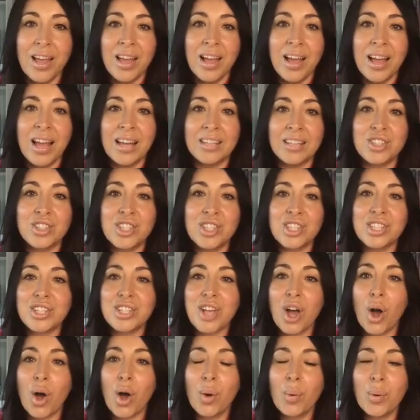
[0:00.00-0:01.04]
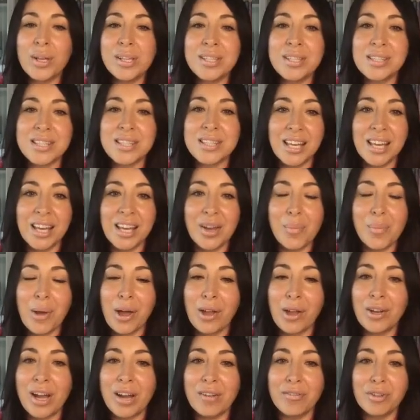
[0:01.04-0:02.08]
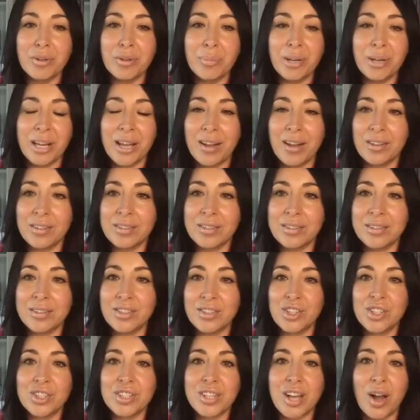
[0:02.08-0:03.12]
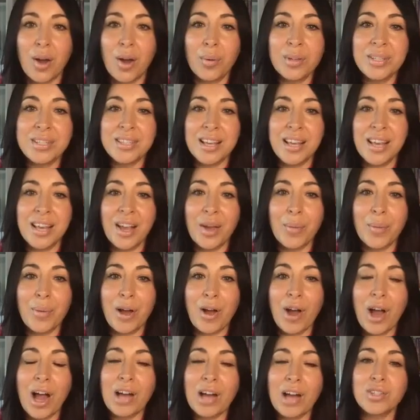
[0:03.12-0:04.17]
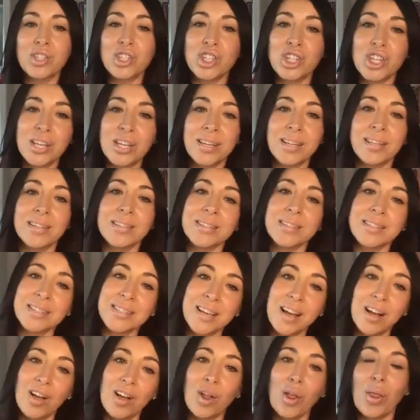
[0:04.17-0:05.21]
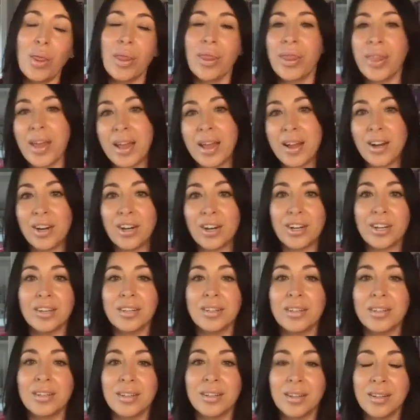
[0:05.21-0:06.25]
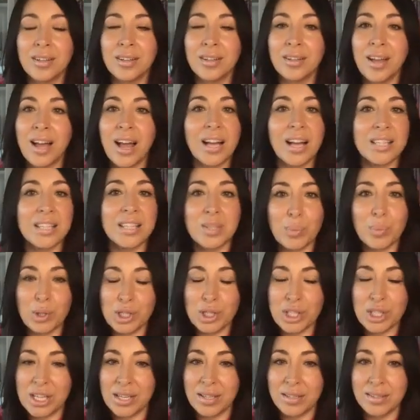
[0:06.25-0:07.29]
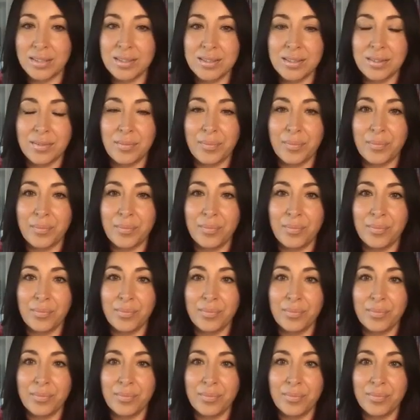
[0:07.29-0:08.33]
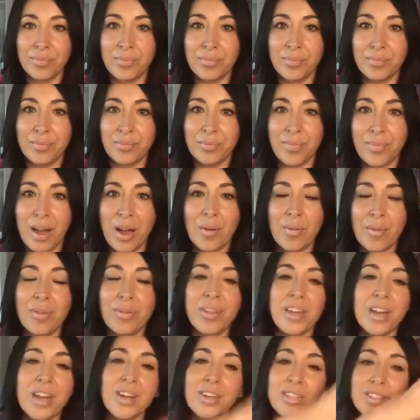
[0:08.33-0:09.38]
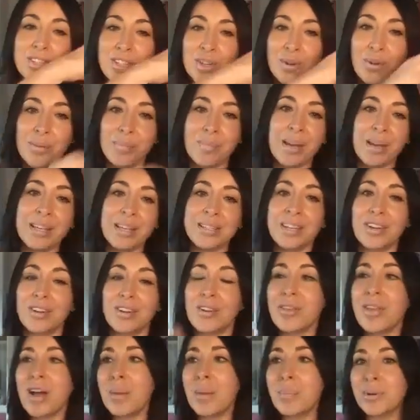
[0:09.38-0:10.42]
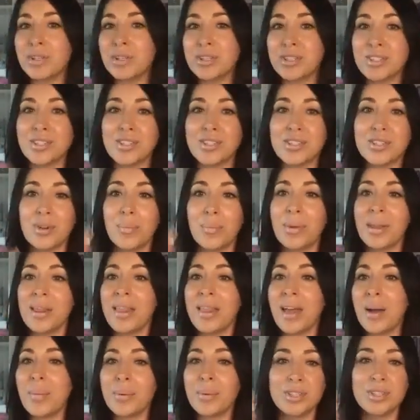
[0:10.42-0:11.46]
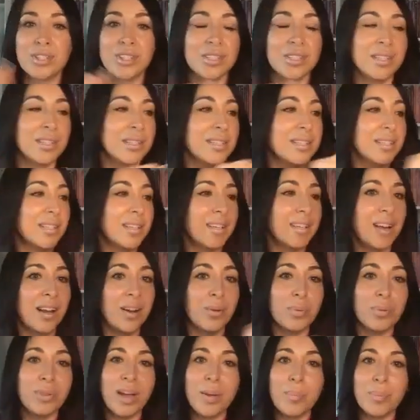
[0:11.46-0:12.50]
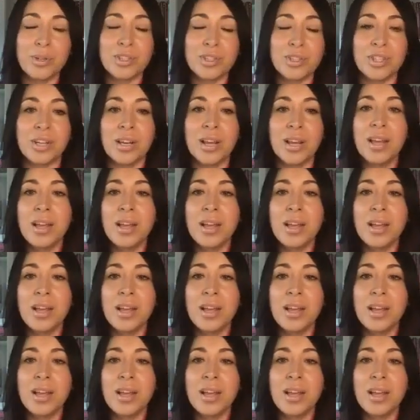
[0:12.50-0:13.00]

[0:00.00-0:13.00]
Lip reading: And she's always thinking about everybody else. She's always thinking about how she can sell their expertise, how they're so amazing, or that person's so amazing, that person needs to connect with that person.